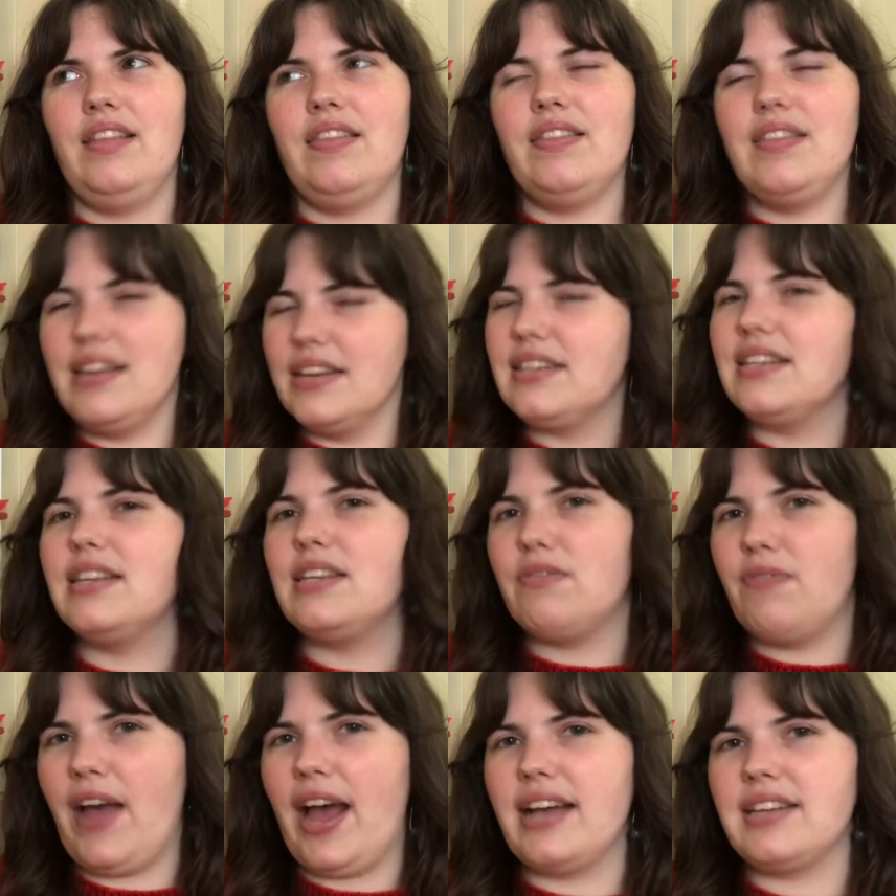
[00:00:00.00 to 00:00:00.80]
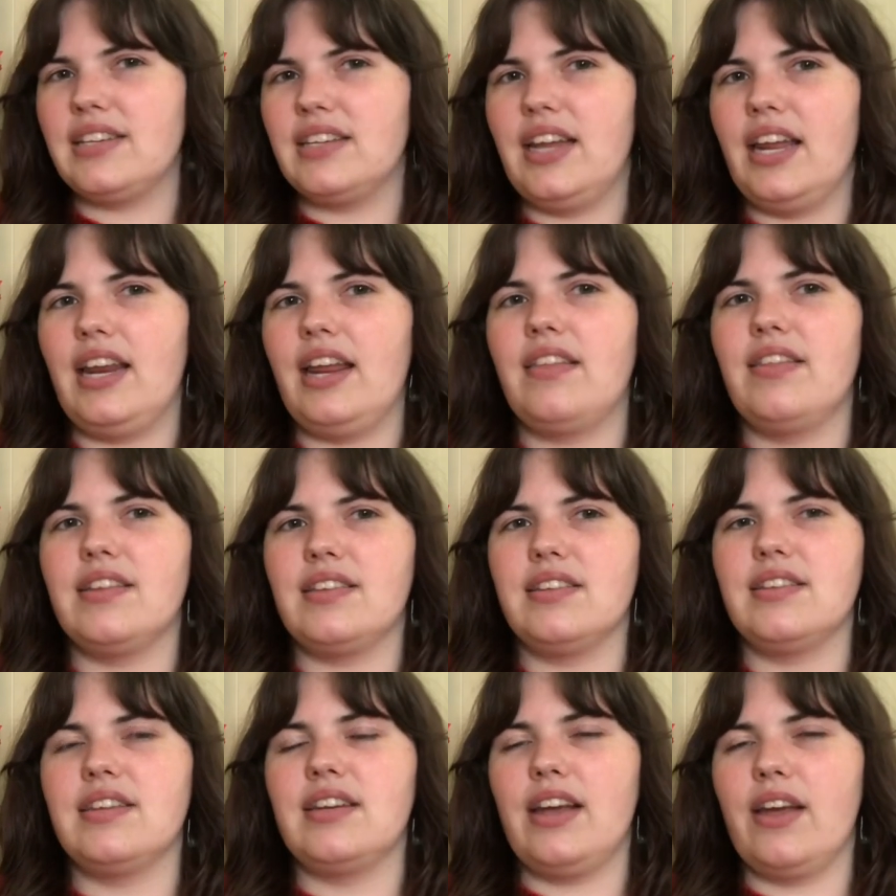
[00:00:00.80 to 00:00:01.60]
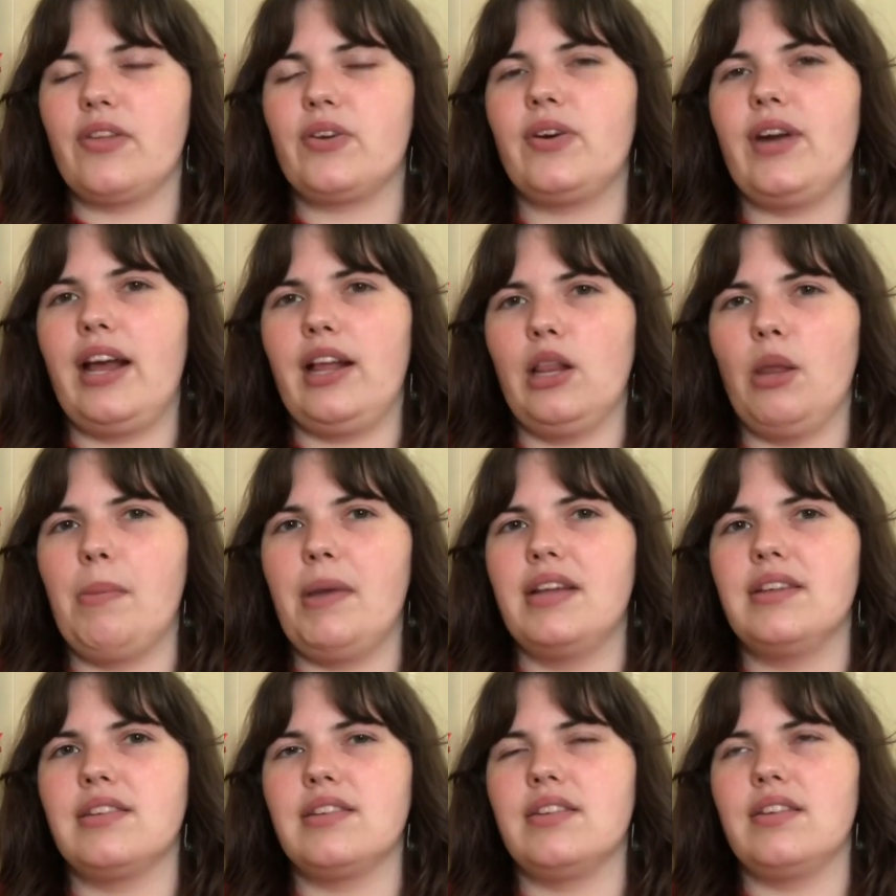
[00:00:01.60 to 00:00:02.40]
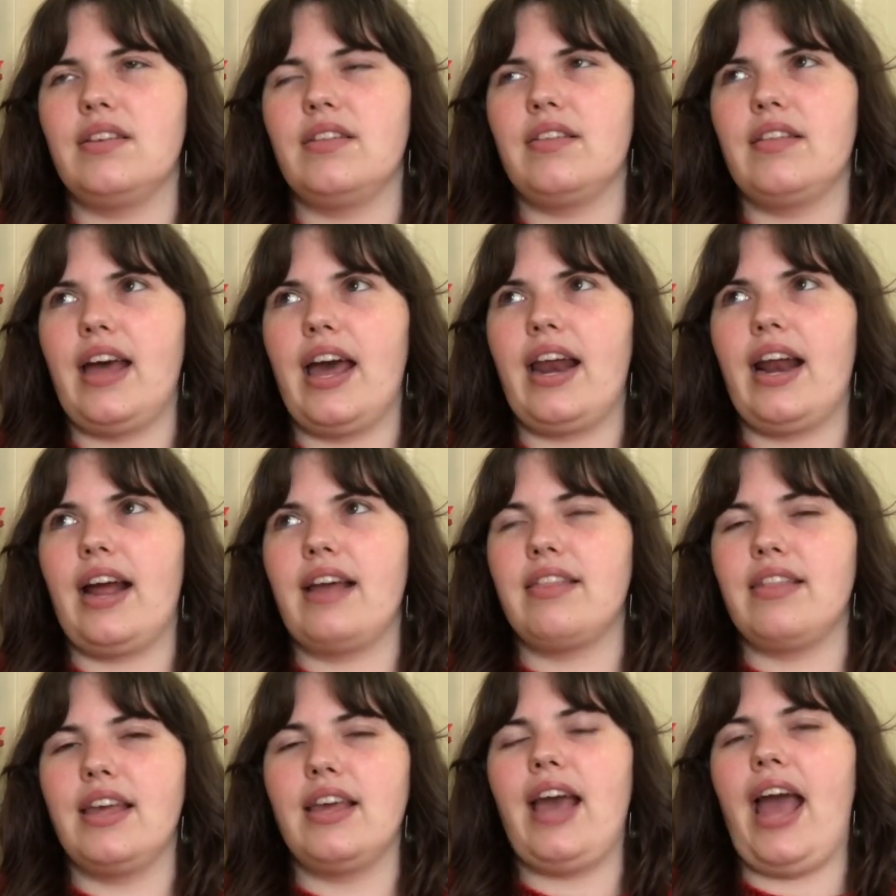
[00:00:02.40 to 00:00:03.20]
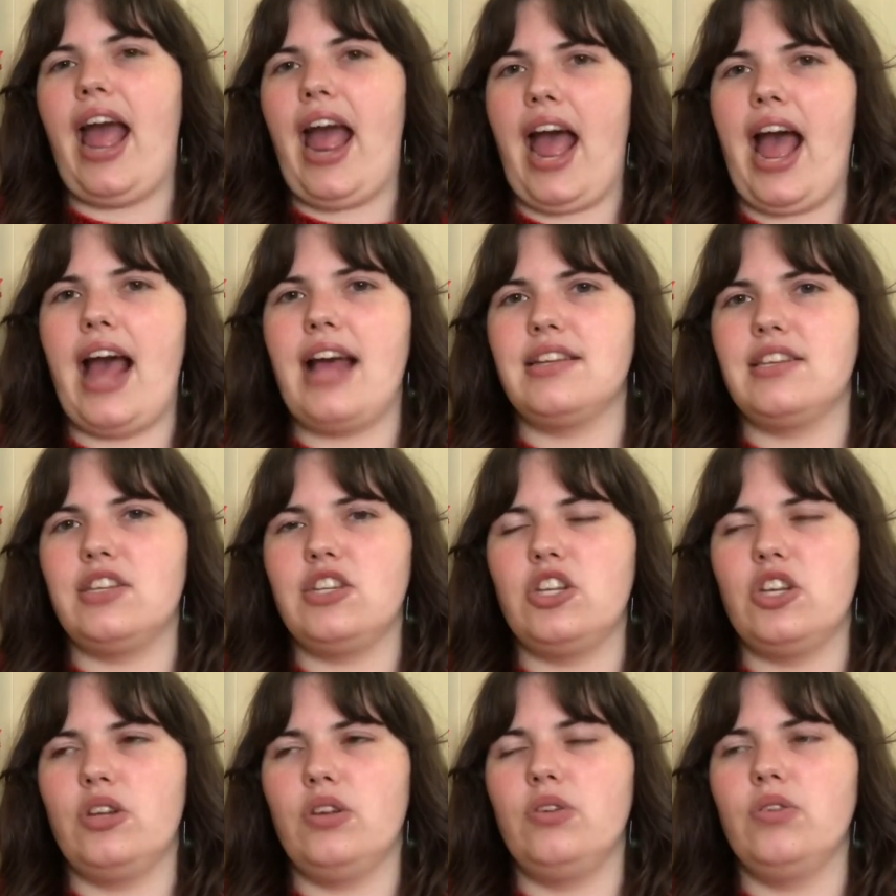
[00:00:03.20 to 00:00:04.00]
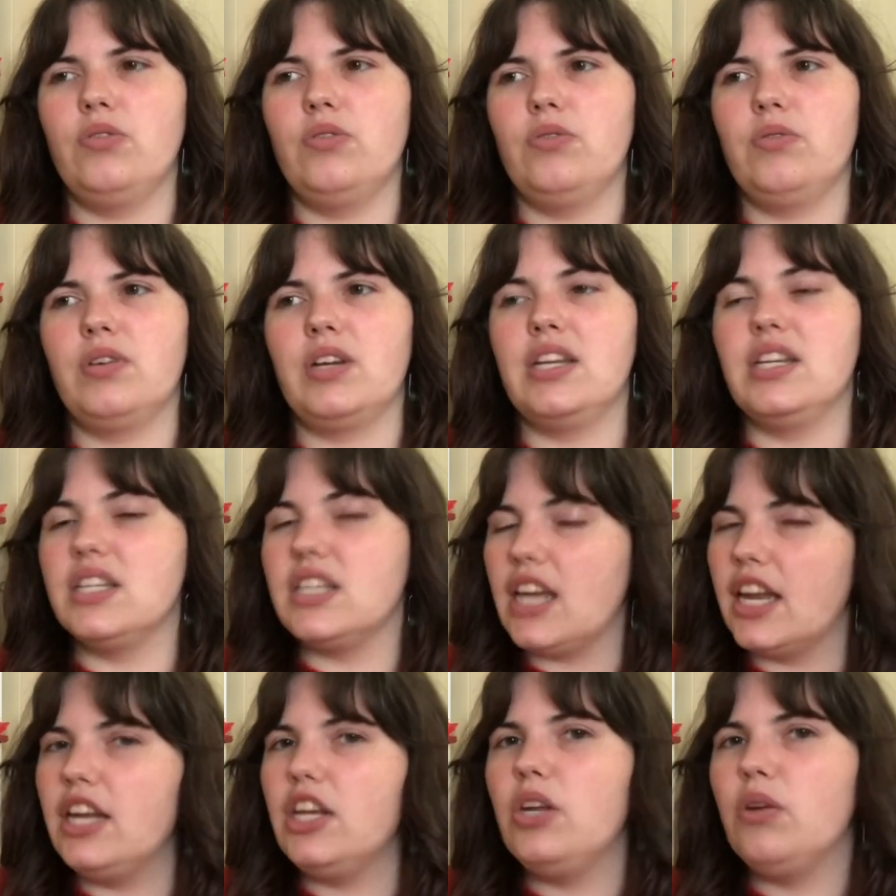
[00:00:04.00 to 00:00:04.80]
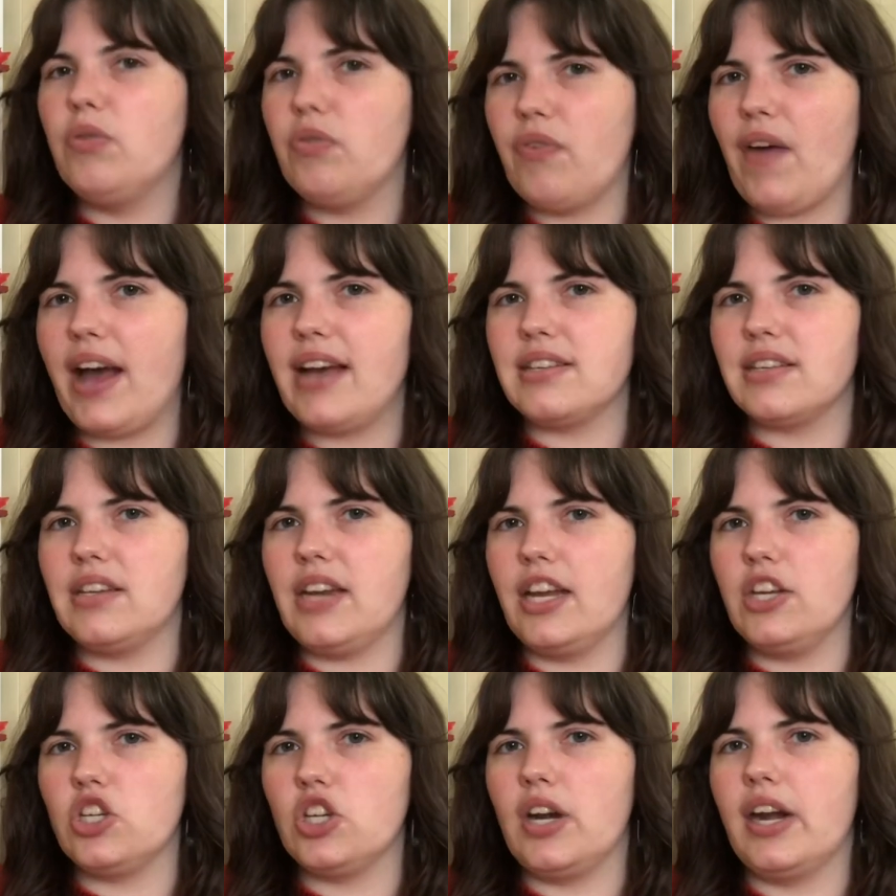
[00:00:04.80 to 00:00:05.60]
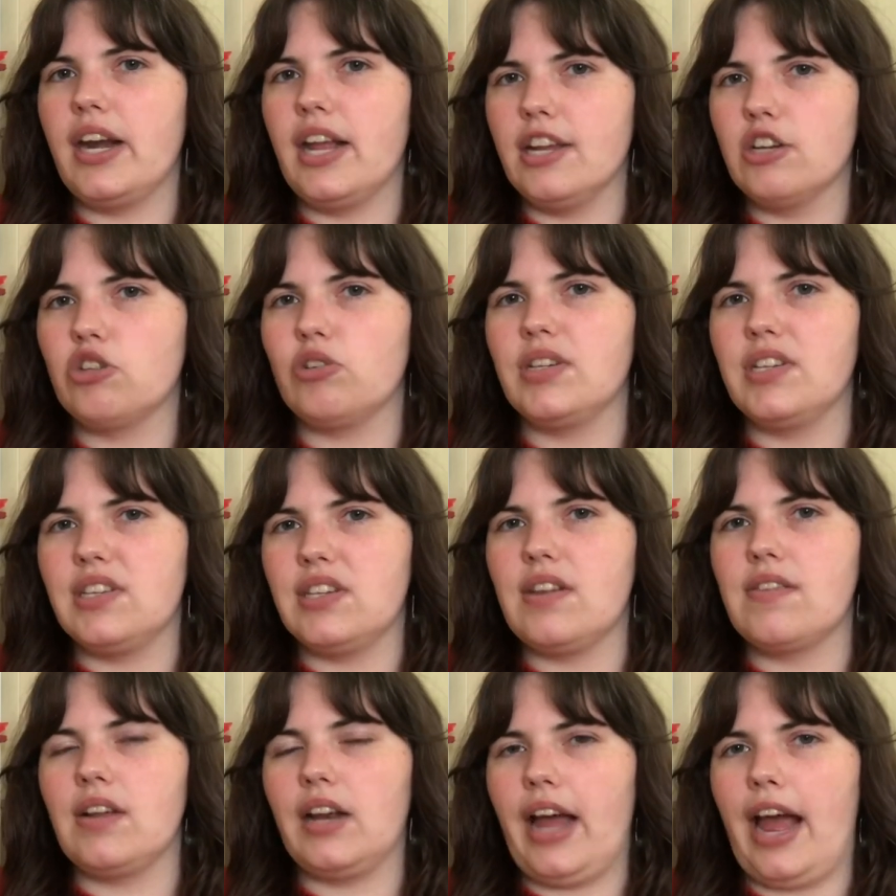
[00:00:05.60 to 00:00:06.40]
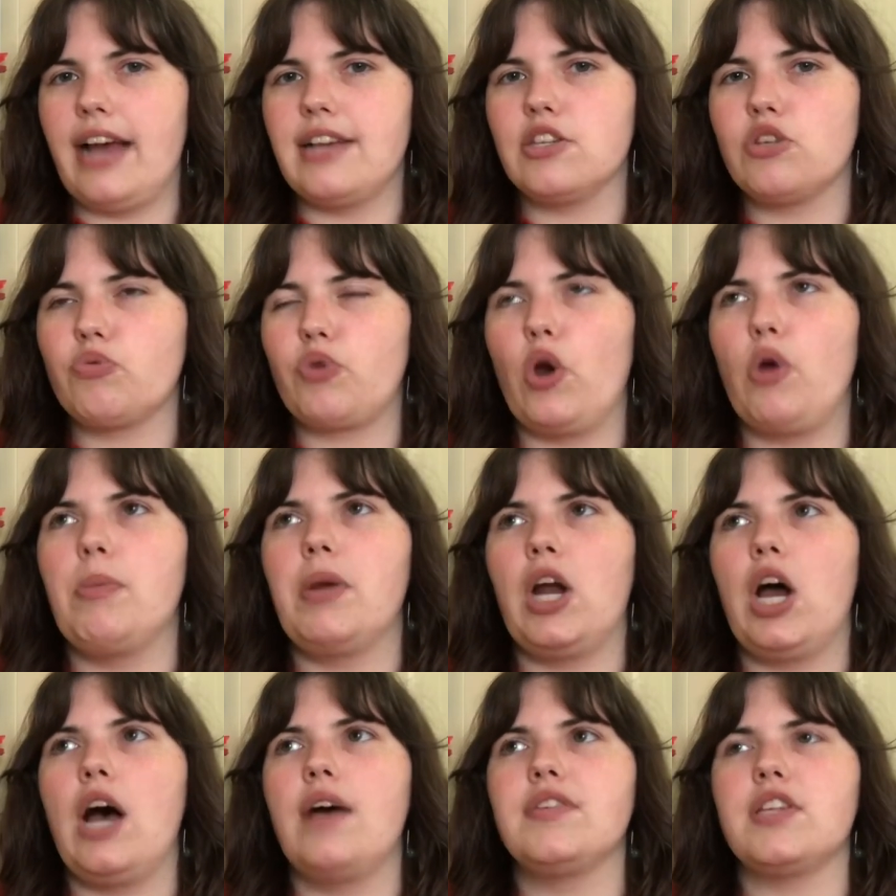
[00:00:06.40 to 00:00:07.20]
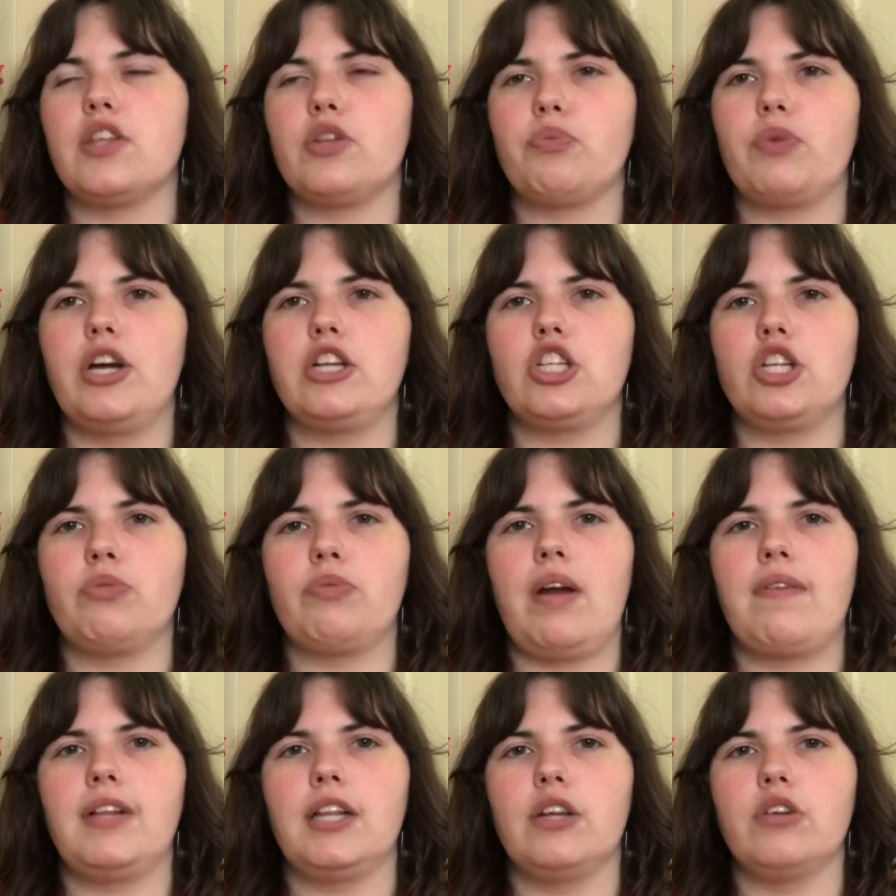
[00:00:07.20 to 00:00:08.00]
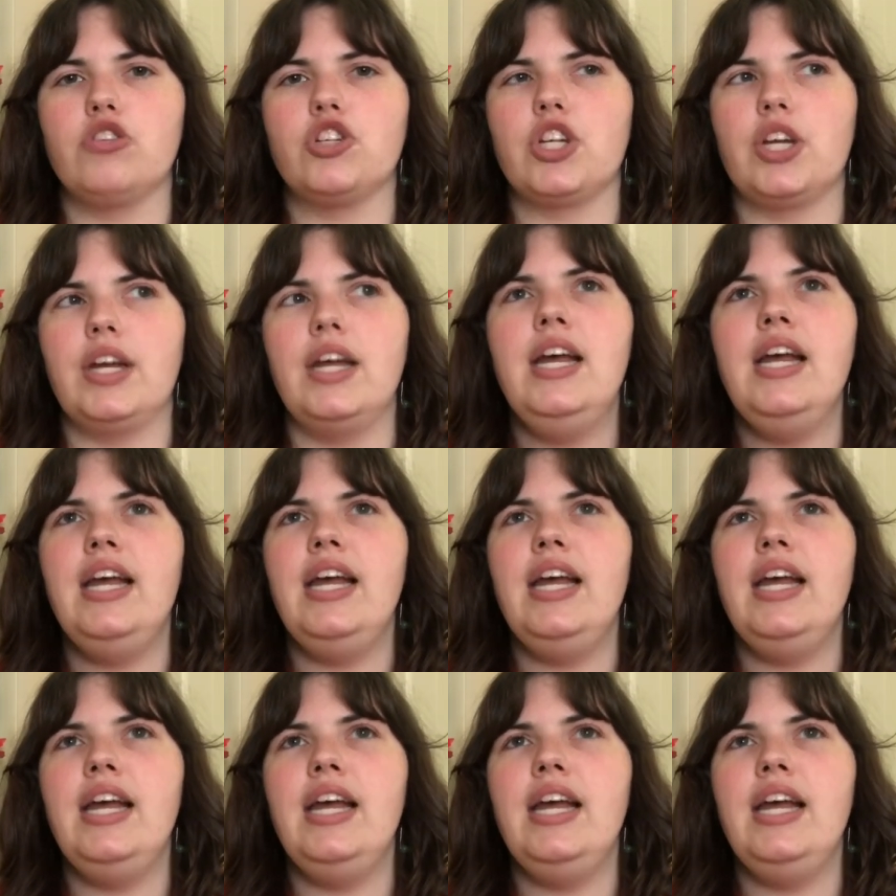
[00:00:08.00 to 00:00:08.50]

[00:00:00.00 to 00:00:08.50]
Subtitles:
this is fascinating. This is another element that I think adds to continued fascination and interest in the last Romanovs of the Russian Revolution,